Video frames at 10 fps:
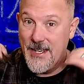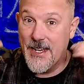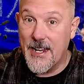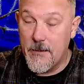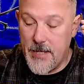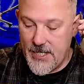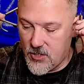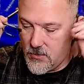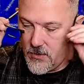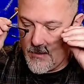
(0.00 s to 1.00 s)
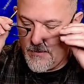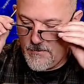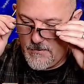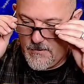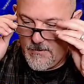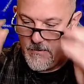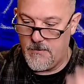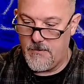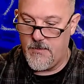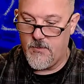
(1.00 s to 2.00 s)
to make sure,
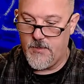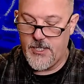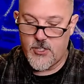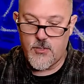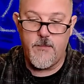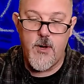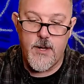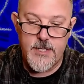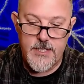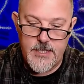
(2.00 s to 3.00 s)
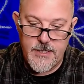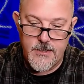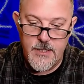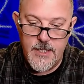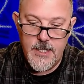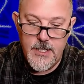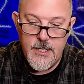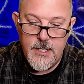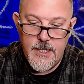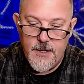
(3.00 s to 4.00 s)
want to make sure I'm honest here.
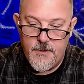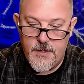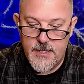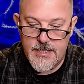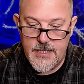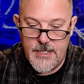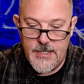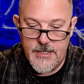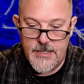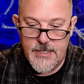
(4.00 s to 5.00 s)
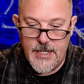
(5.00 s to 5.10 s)
This is